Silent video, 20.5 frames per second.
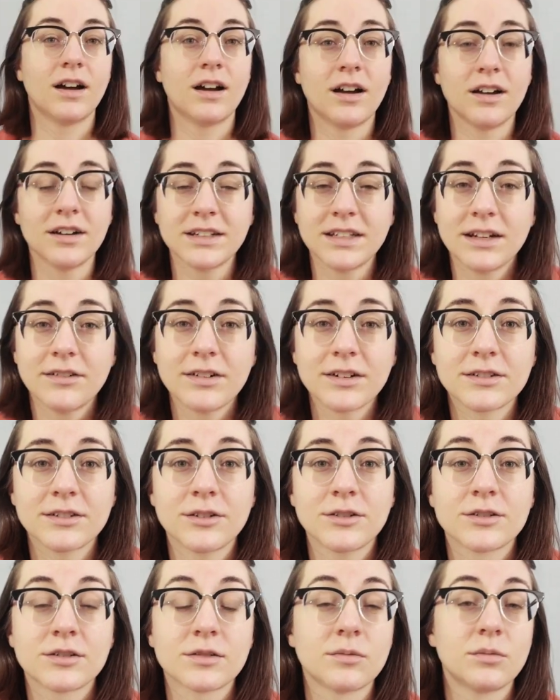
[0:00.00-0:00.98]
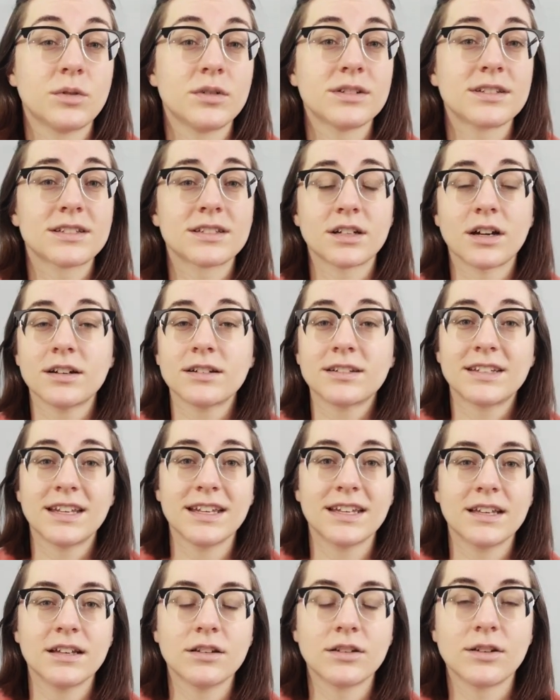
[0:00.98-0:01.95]
Art directors will start
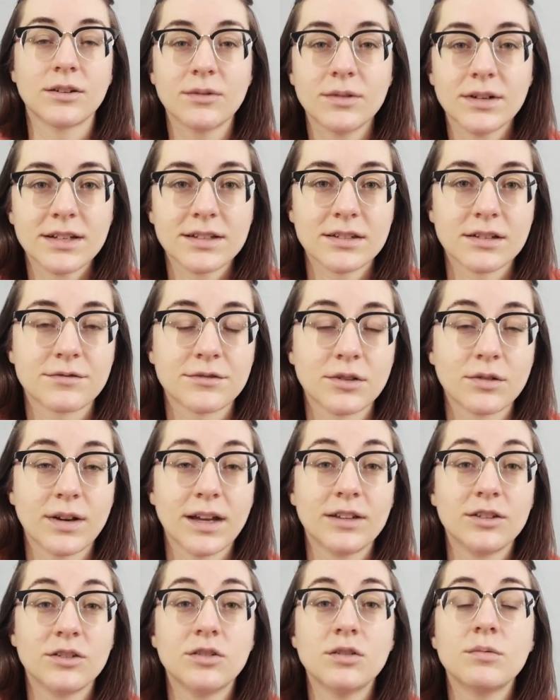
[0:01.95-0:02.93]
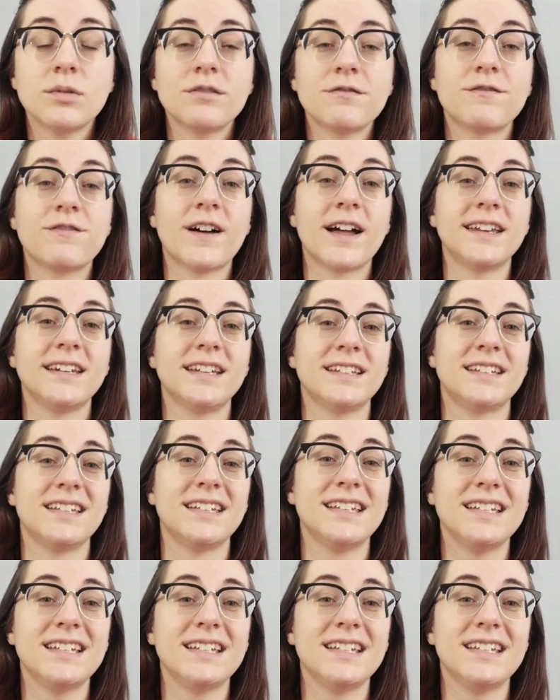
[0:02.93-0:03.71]
taking notice of you and you will find it